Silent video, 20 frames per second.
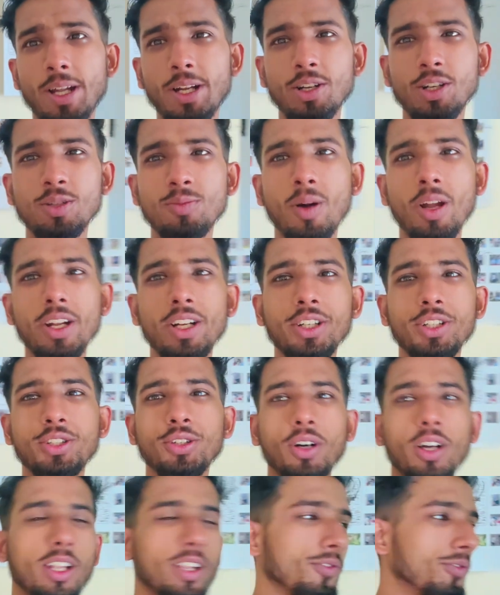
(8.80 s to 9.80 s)
very good morning
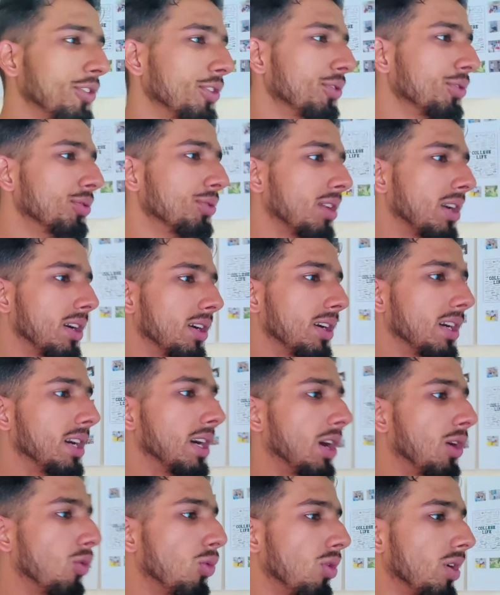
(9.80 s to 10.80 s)
to all of you.
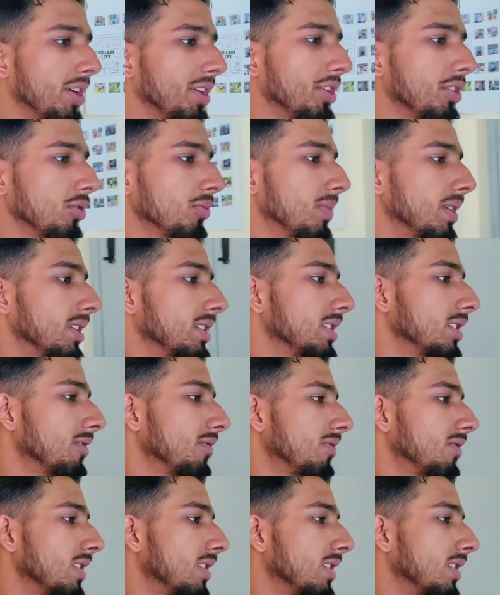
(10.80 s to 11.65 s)
How are you, my dear